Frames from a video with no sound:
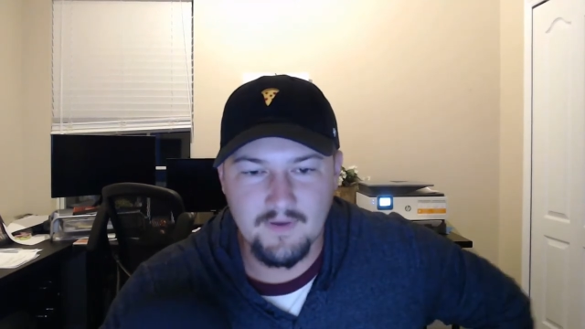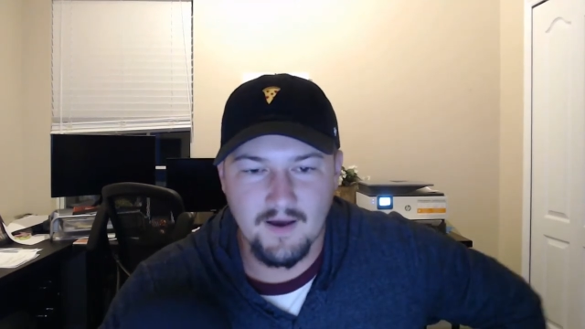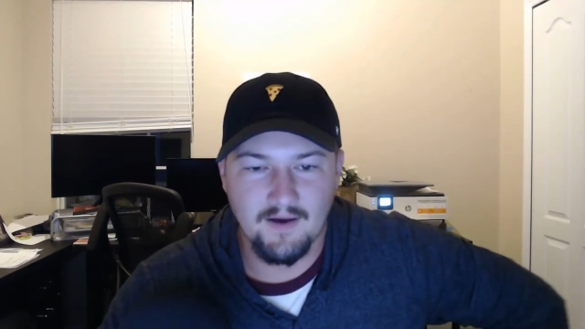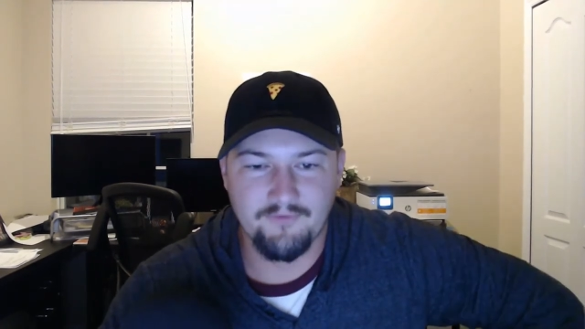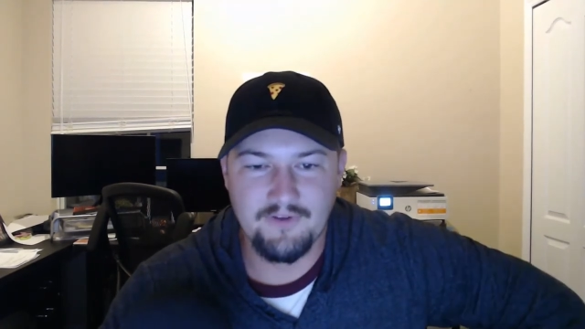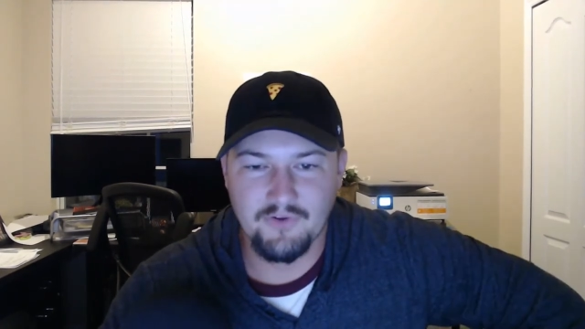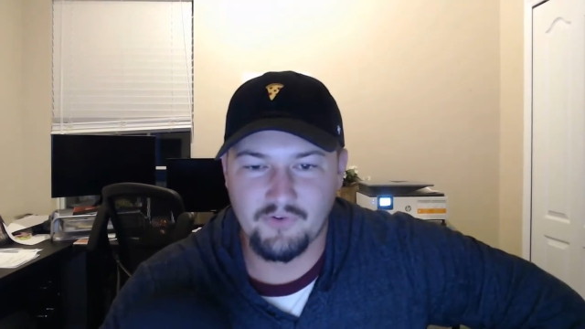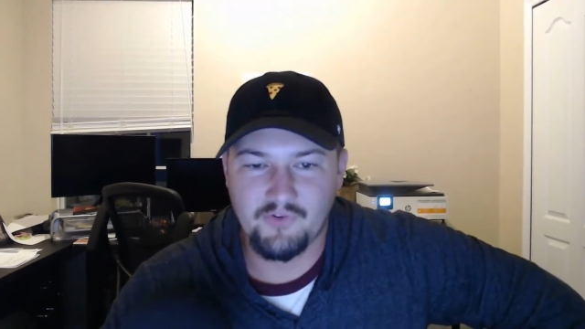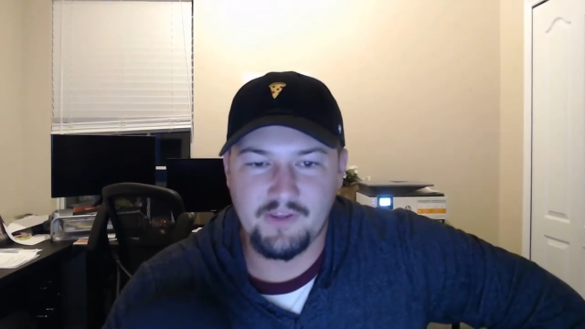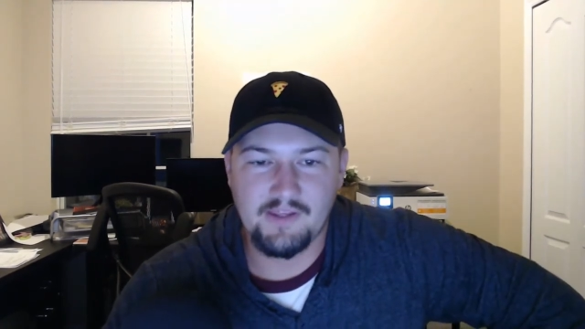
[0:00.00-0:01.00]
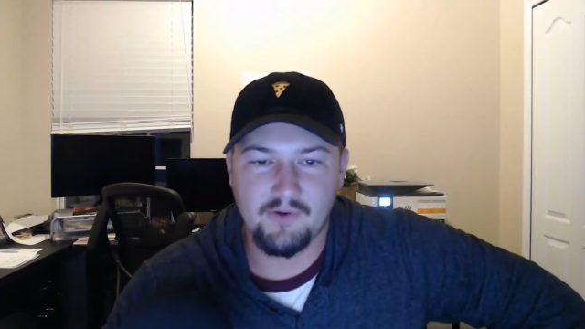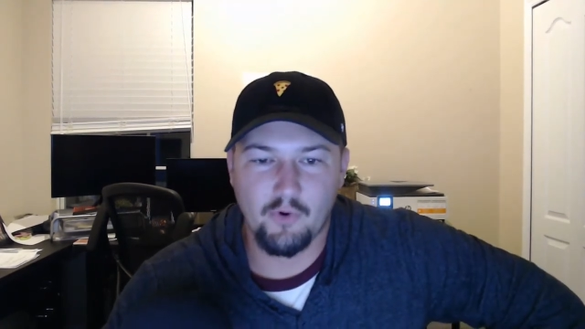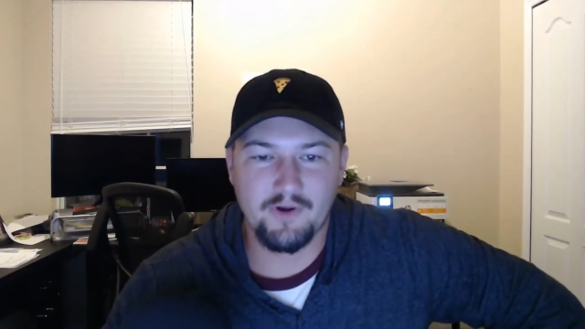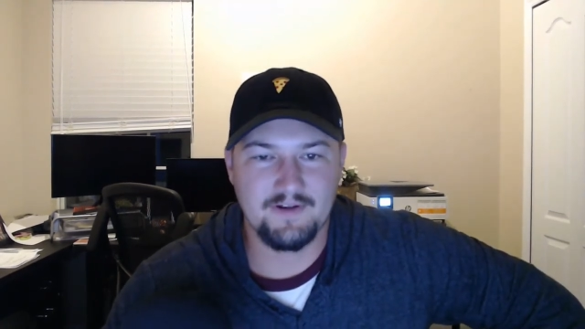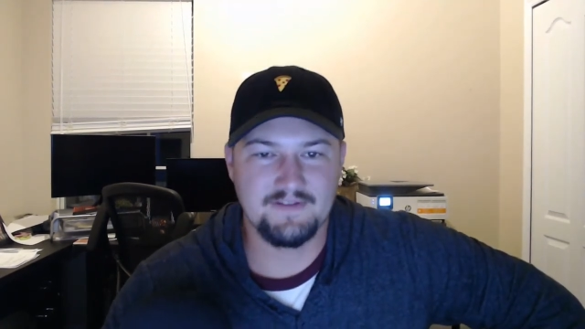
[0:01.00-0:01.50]
uh, feels the
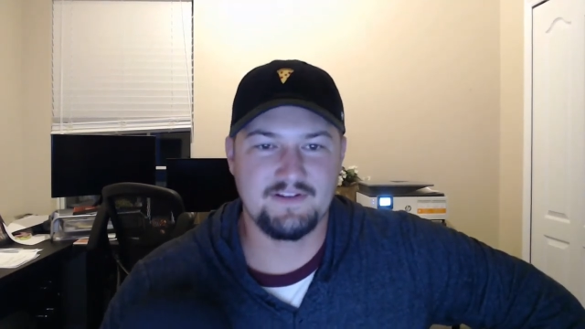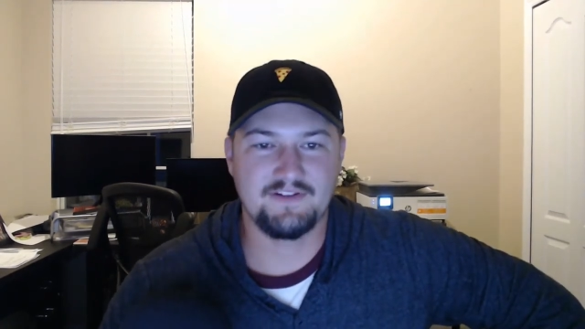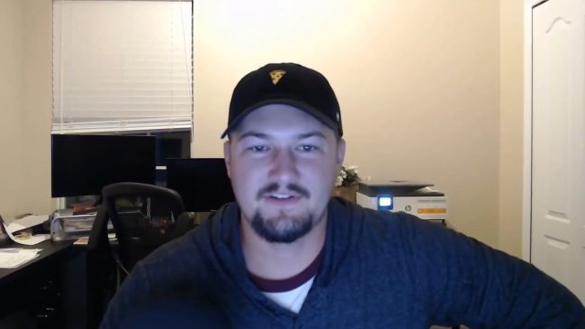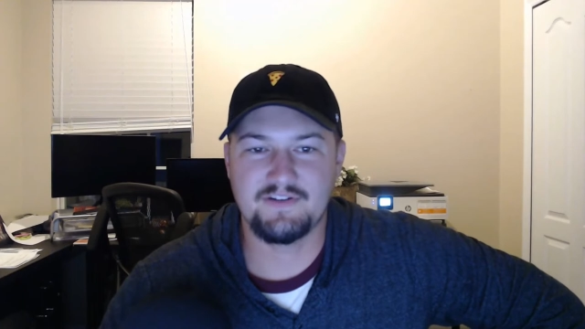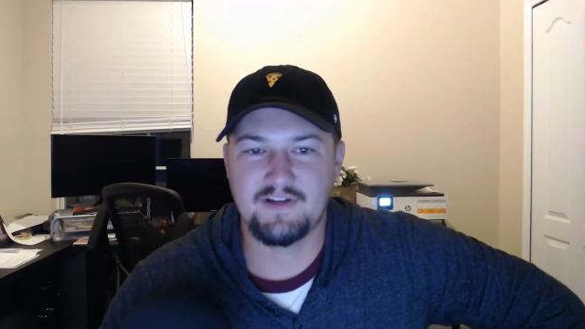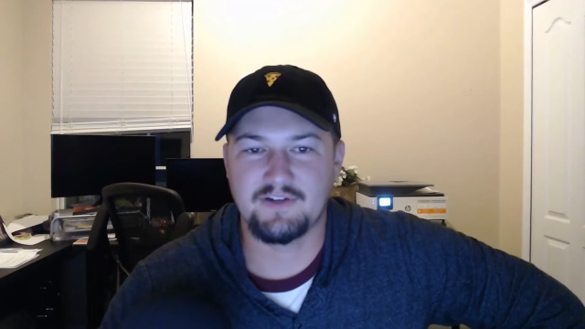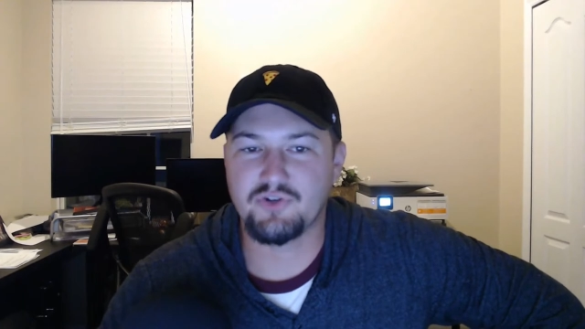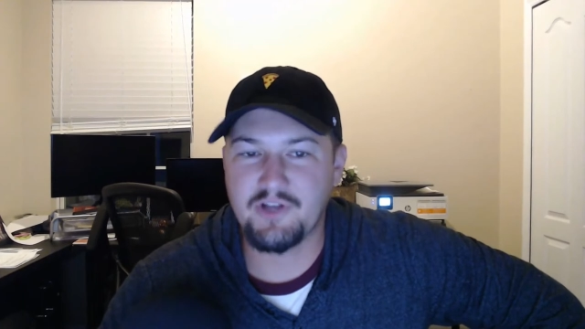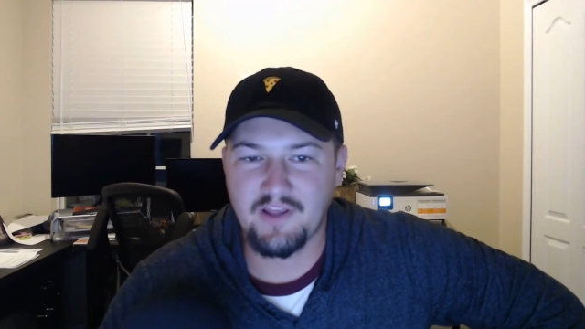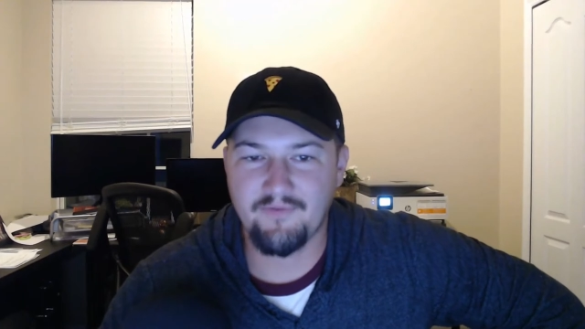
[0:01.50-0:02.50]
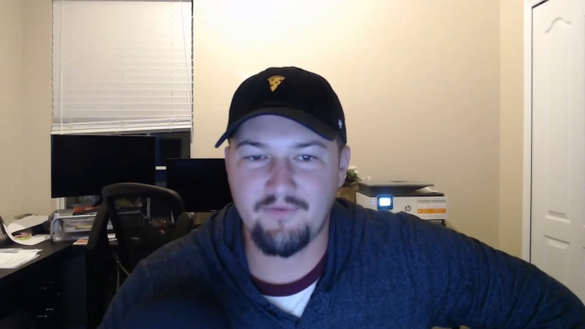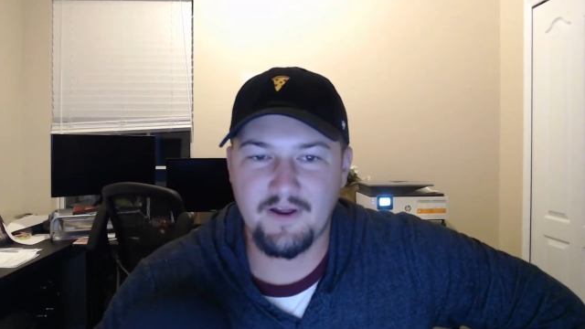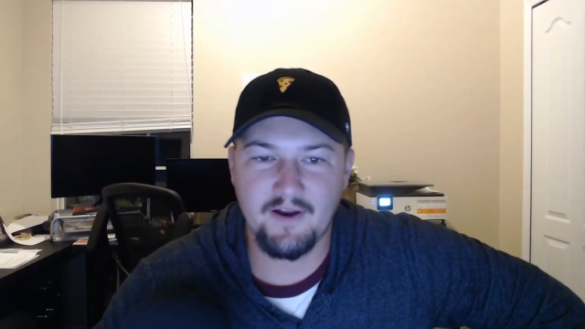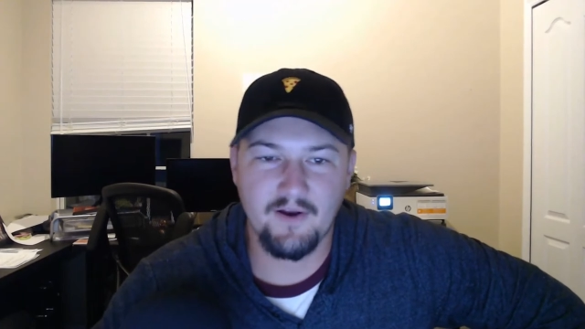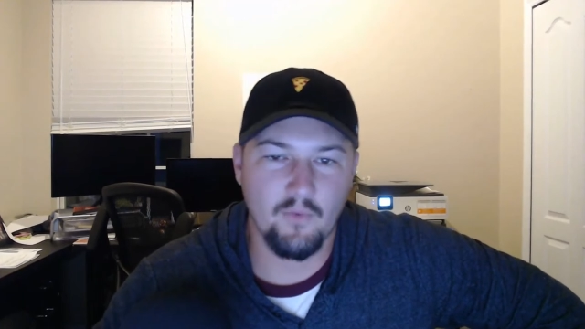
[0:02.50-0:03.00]
organization is not treating him
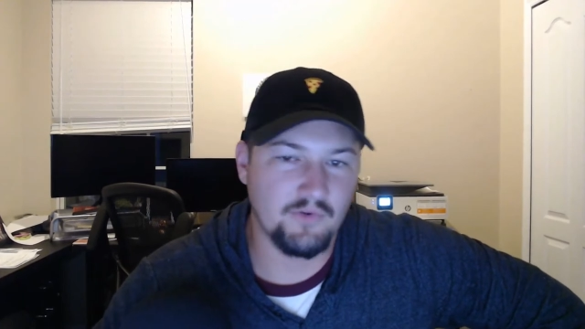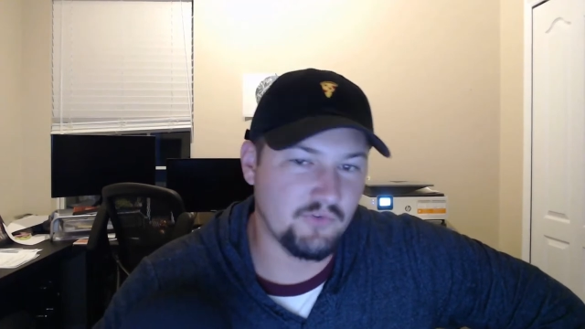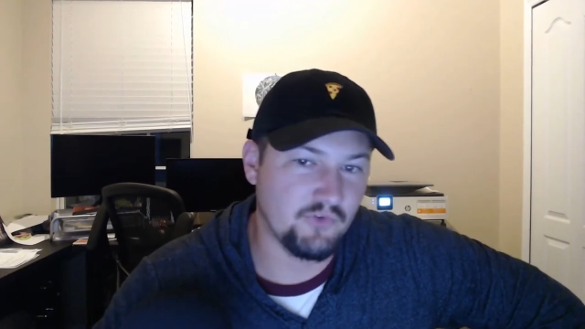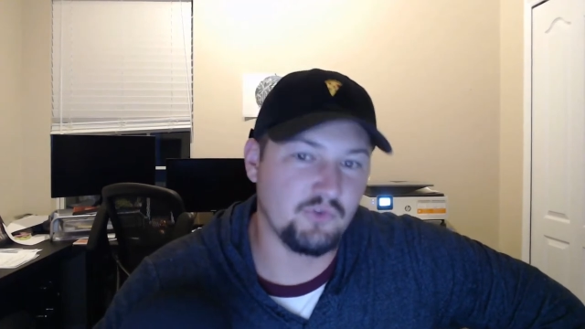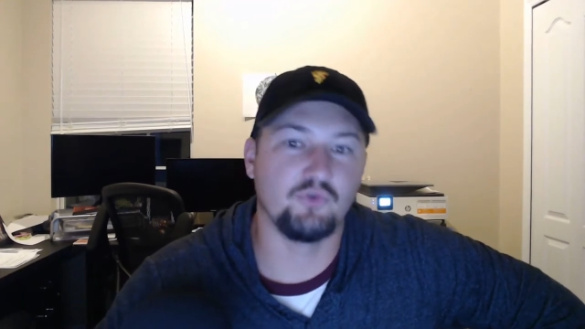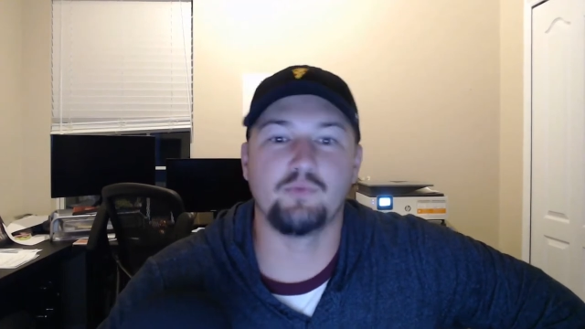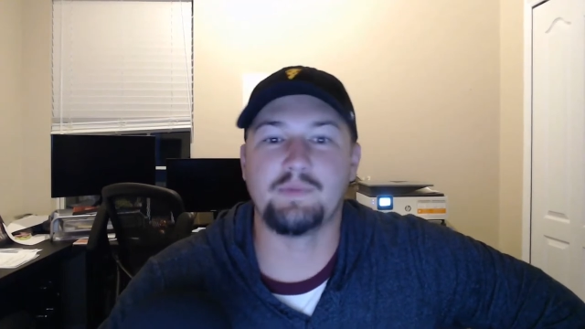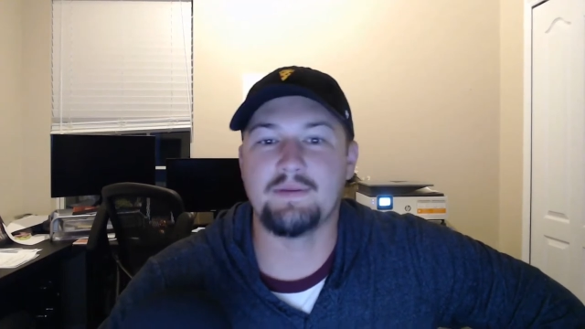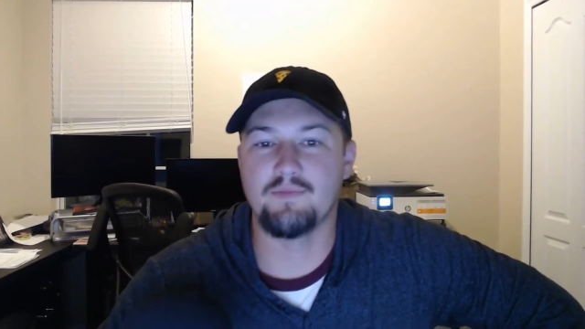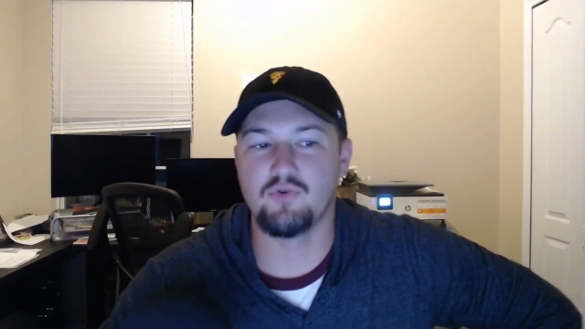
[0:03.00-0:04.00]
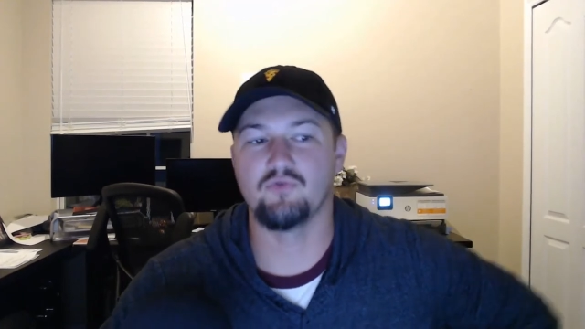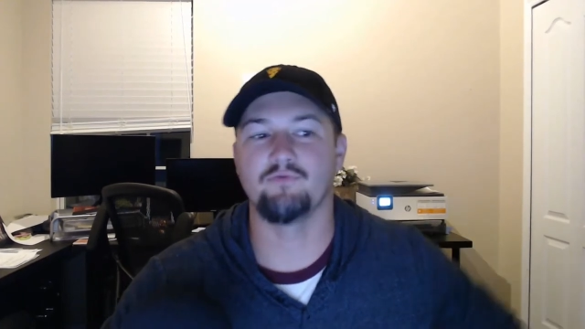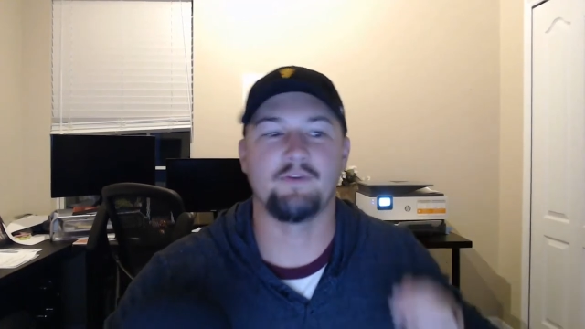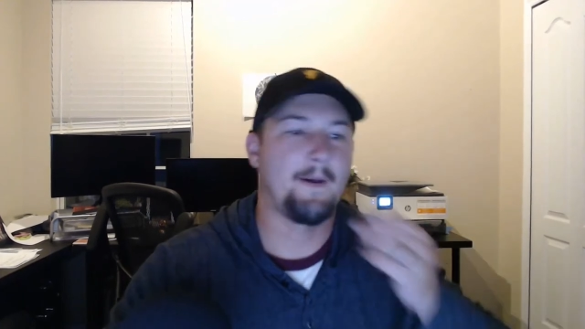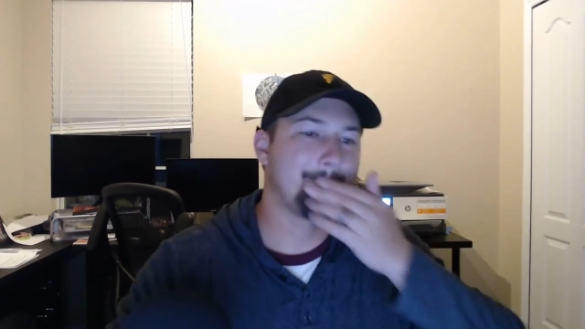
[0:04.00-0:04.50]
fair, wants to be
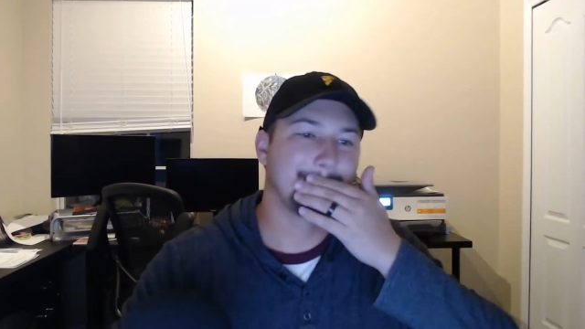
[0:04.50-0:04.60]
moved.